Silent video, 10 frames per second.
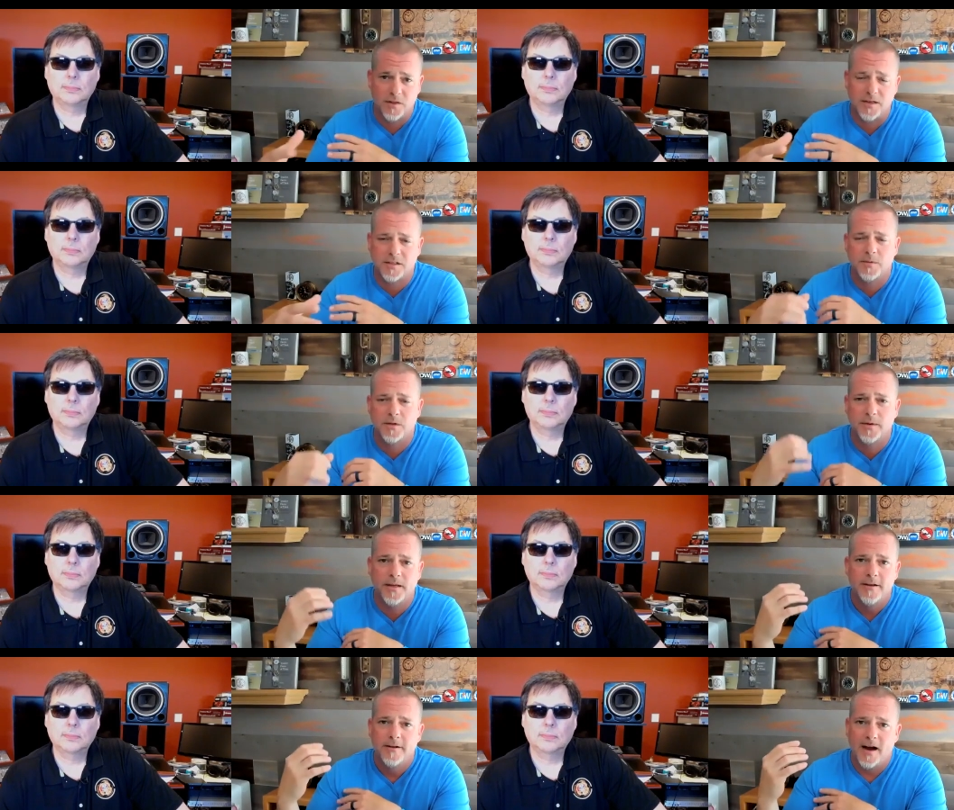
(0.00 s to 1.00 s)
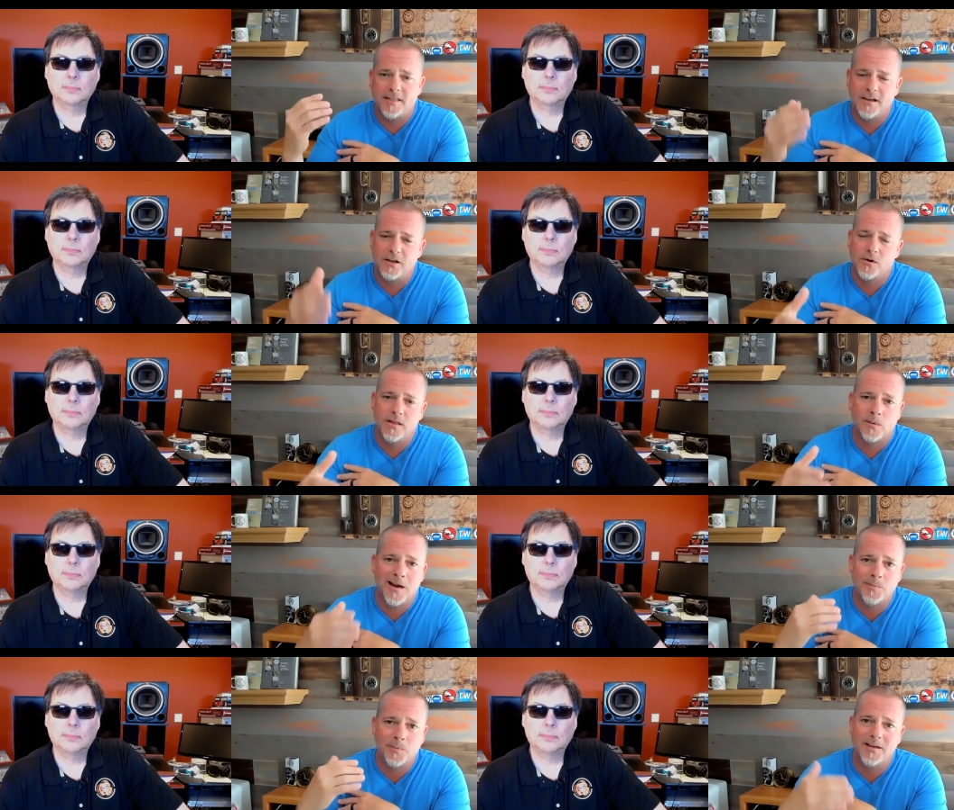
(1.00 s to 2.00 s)
Speaker 1: things I'm doing, I think you're in the
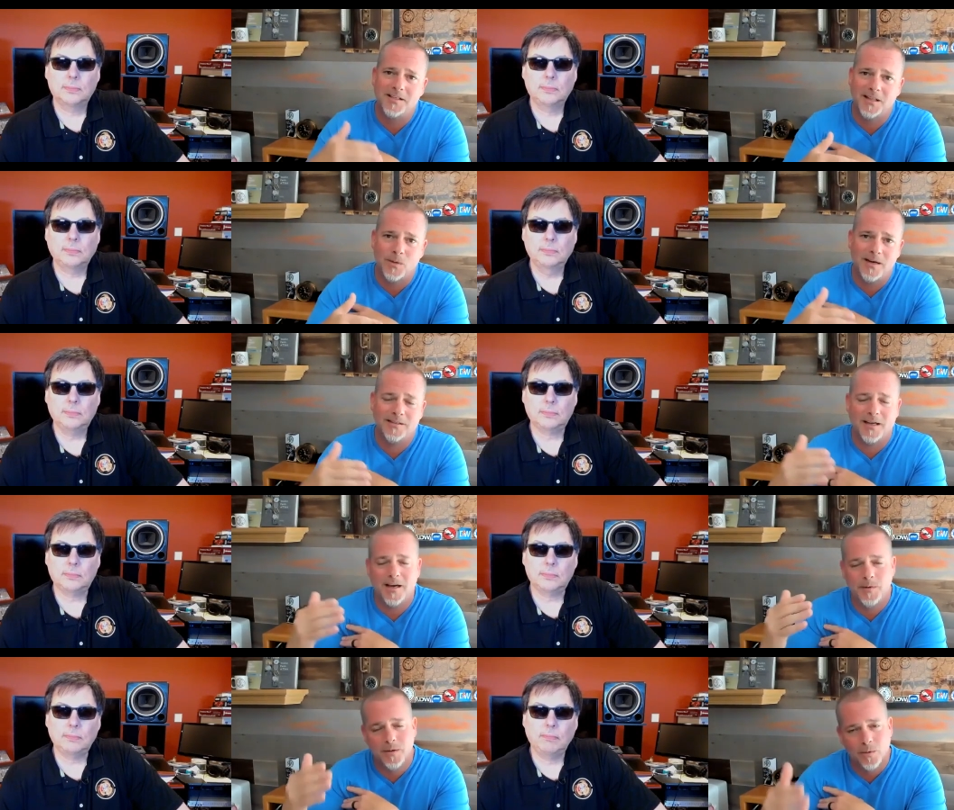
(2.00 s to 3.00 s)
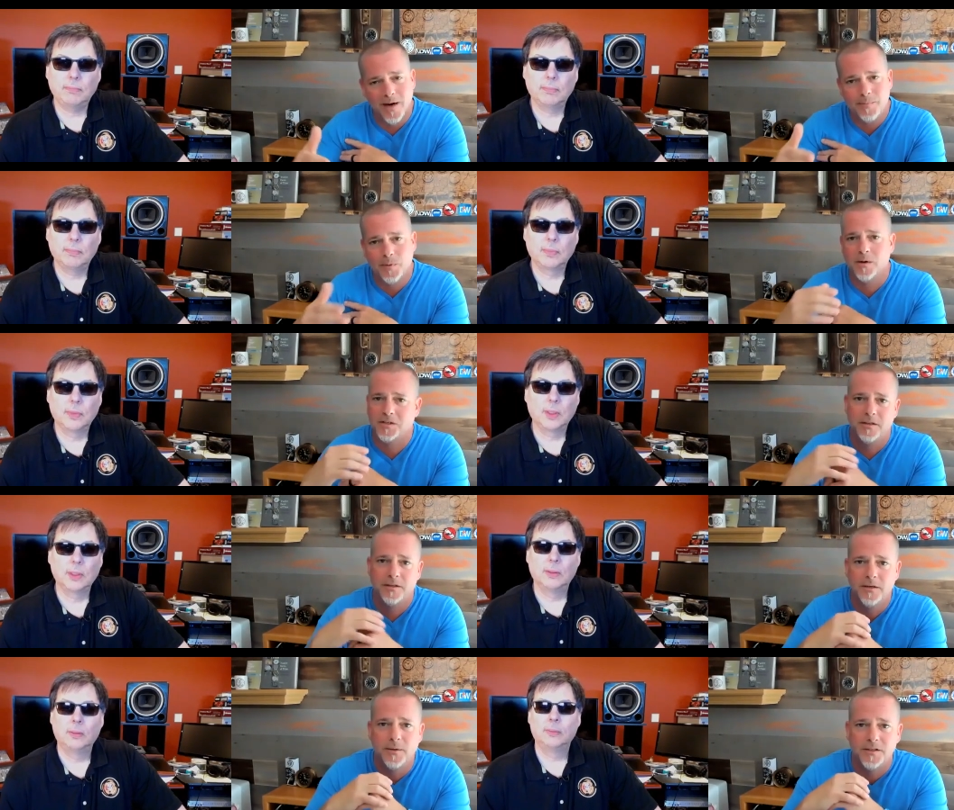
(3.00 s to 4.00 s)
right place at the right time. You're the right person to
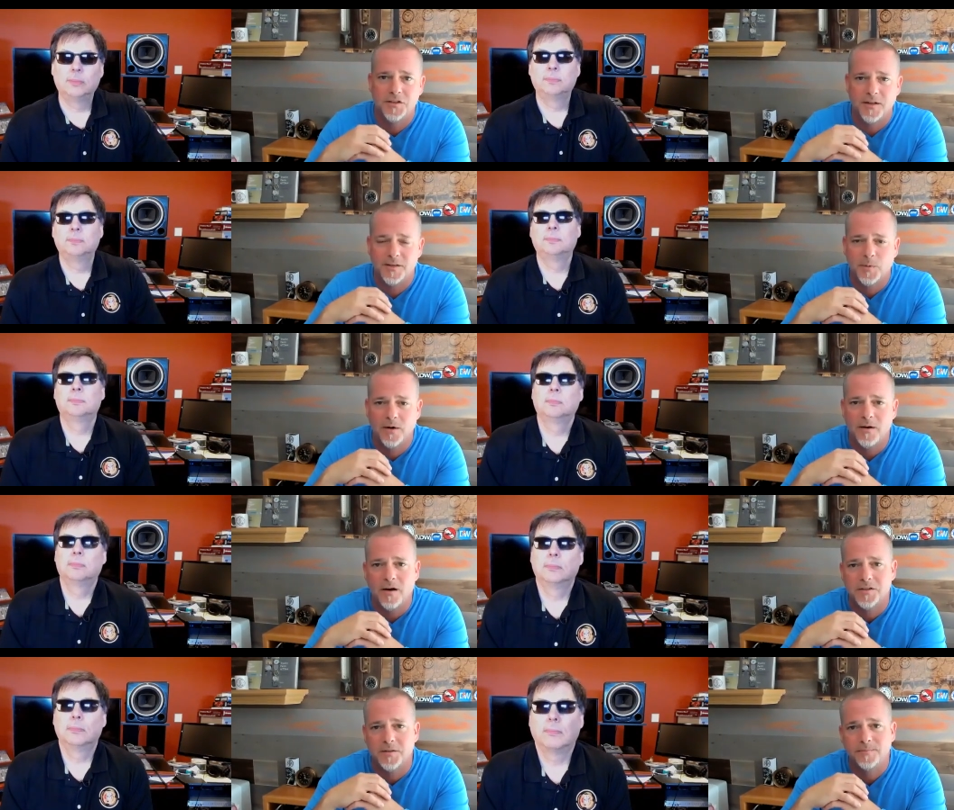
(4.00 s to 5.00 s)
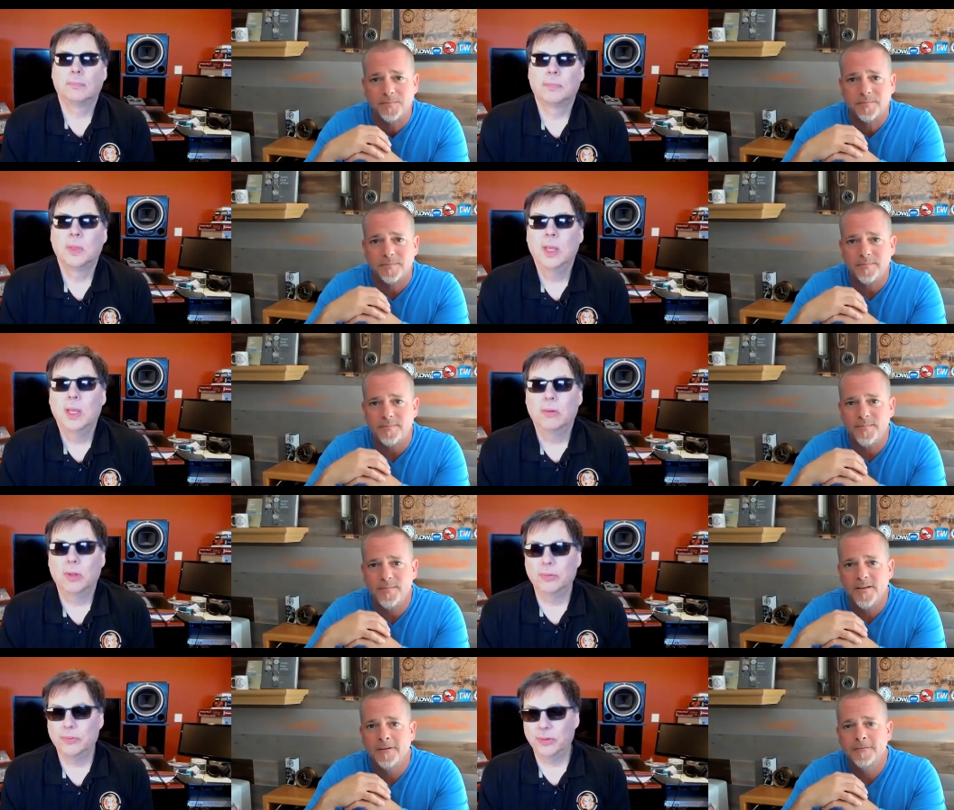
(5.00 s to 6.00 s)
do it. So that's pretty awesome. Well,
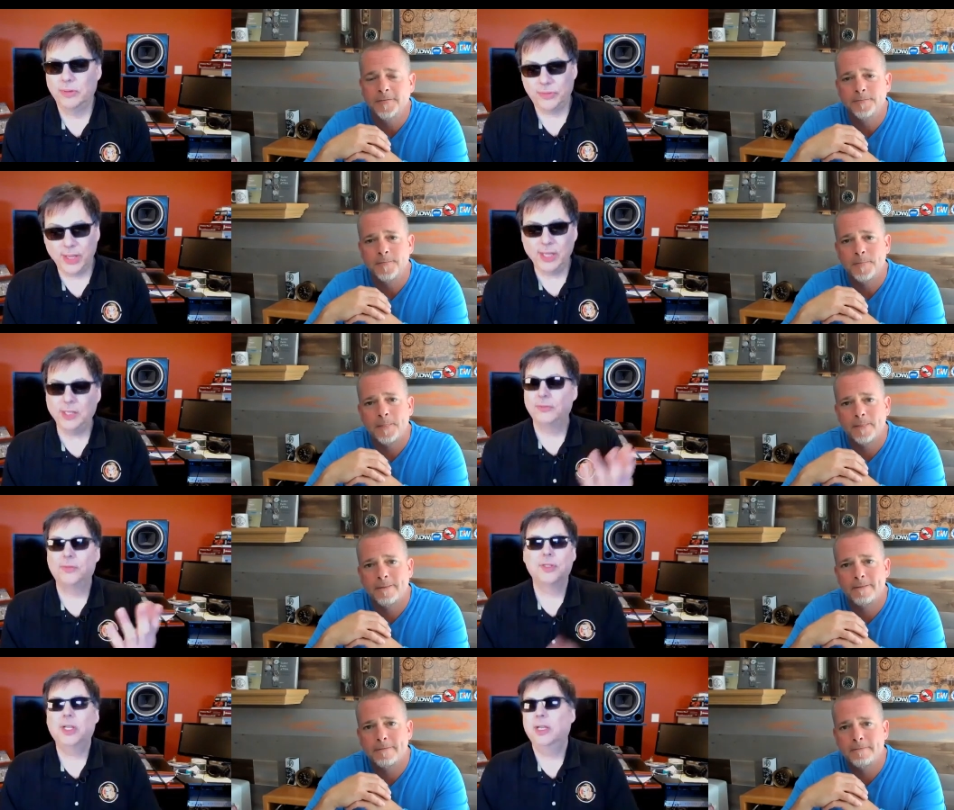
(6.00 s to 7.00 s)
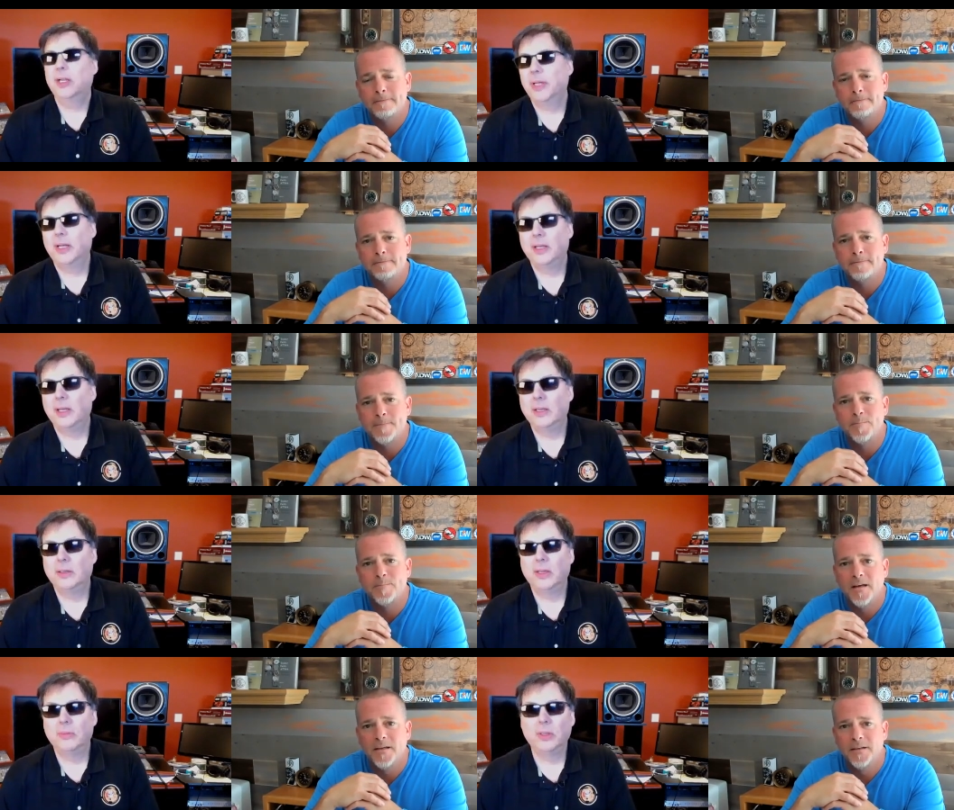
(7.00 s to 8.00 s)
Speaker 2: thank you for saying it, man. I, I, I
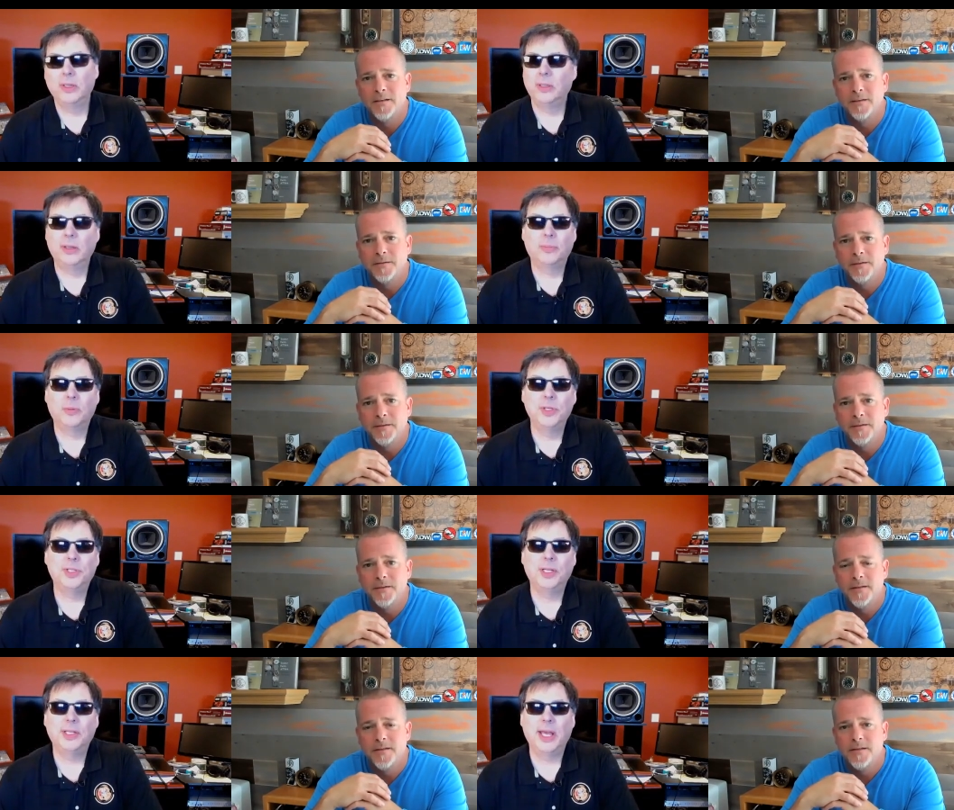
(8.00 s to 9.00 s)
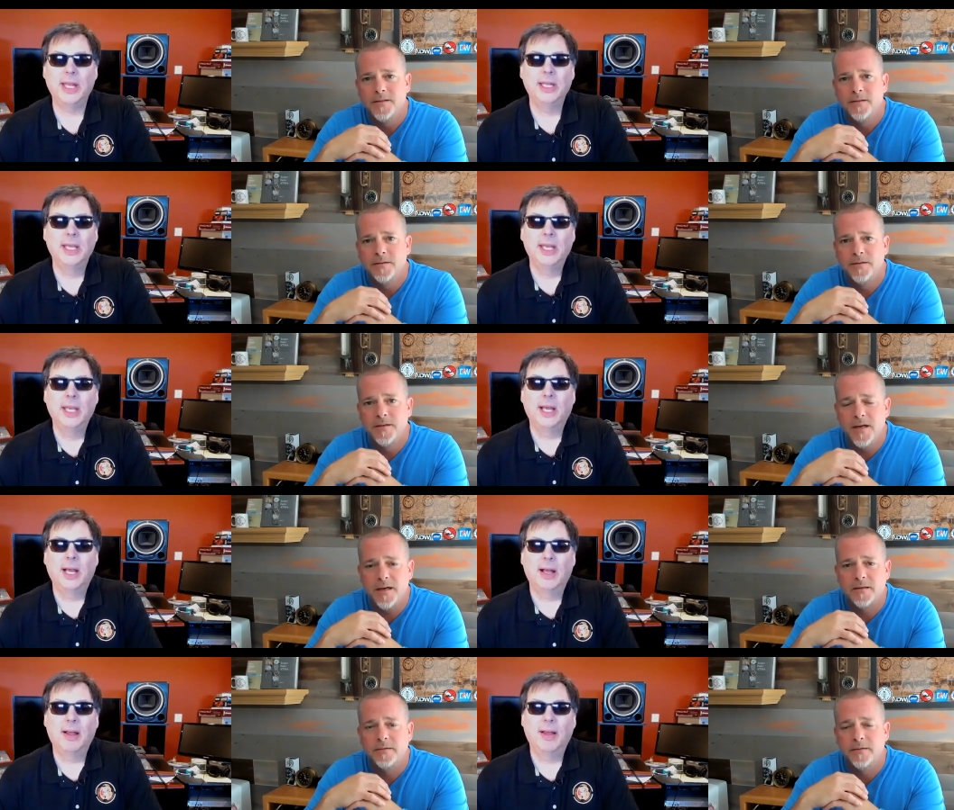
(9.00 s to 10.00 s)
really uh, appreciate that. Yeah.
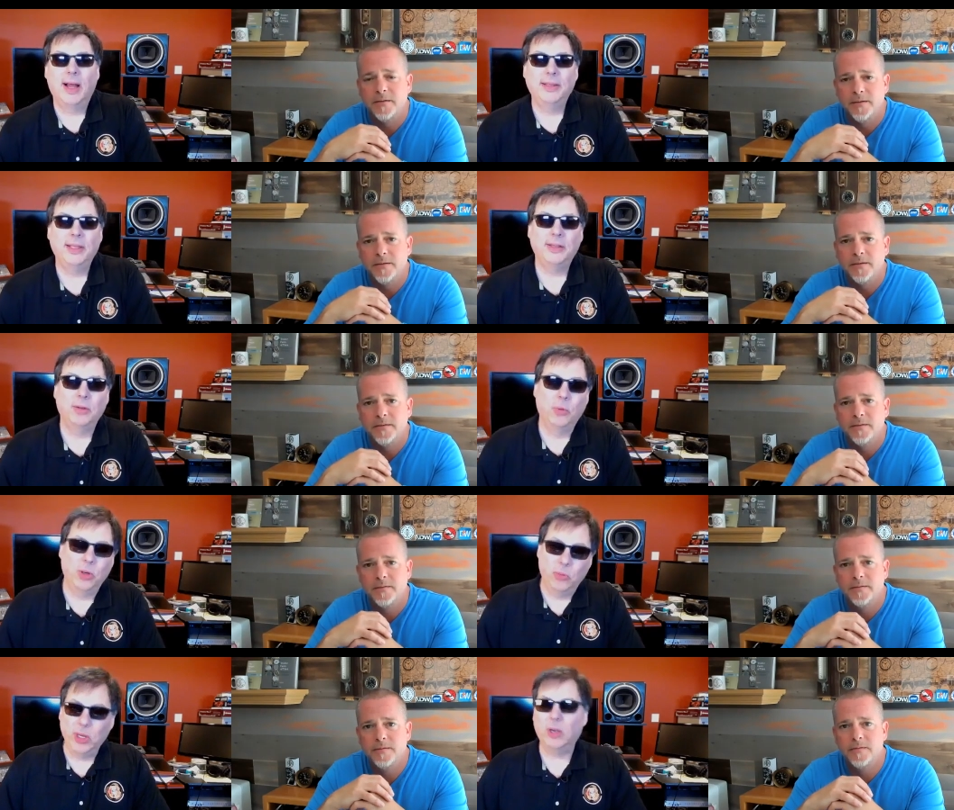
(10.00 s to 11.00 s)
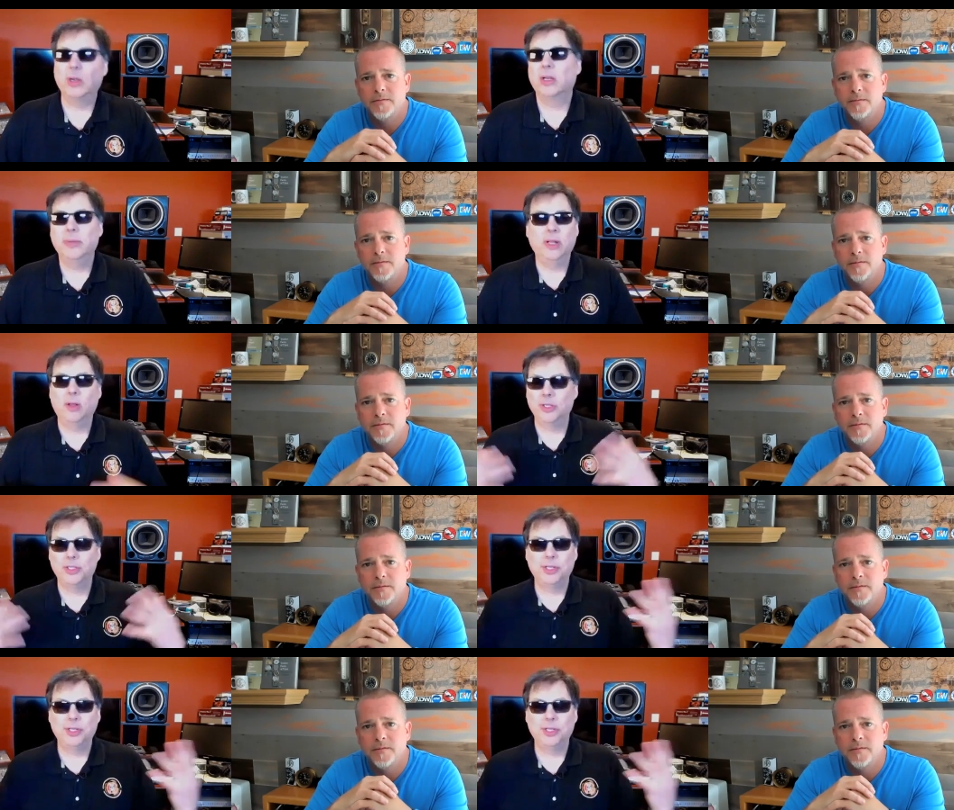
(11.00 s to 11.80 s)
Uh, I think that we're, we are going to be launching to